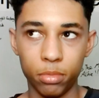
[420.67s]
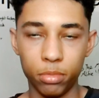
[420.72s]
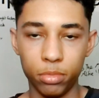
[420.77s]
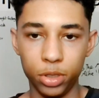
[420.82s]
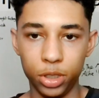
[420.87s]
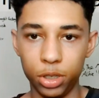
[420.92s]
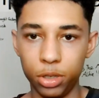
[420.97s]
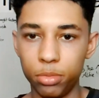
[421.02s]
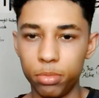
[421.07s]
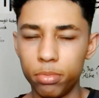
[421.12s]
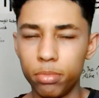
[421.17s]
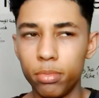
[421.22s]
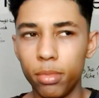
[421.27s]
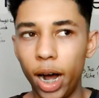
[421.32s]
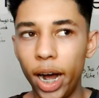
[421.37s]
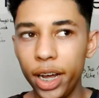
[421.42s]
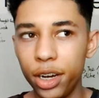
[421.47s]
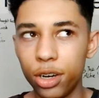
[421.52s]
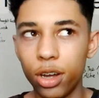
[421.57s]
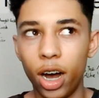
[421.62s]
You
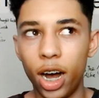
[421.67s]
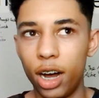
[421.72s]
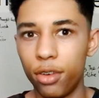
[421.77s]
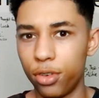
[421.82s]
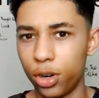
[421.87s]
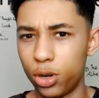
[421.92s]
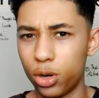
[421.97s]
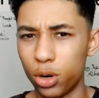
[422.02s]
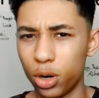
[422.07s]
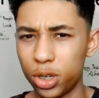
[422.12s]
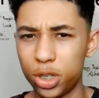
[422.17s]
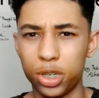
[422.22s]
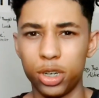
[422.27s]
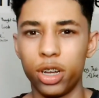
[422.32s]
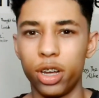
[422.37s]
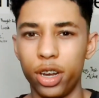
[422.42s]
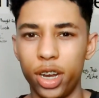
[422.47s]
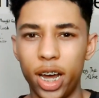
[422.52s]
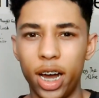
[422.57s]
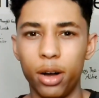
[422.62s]
might not have a crush on
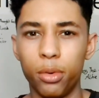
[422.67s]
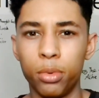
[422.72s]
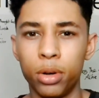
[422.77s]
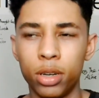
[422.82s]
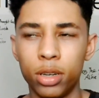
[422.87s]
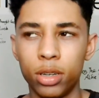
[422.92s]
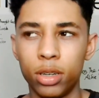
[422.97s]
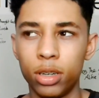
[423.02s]
her now.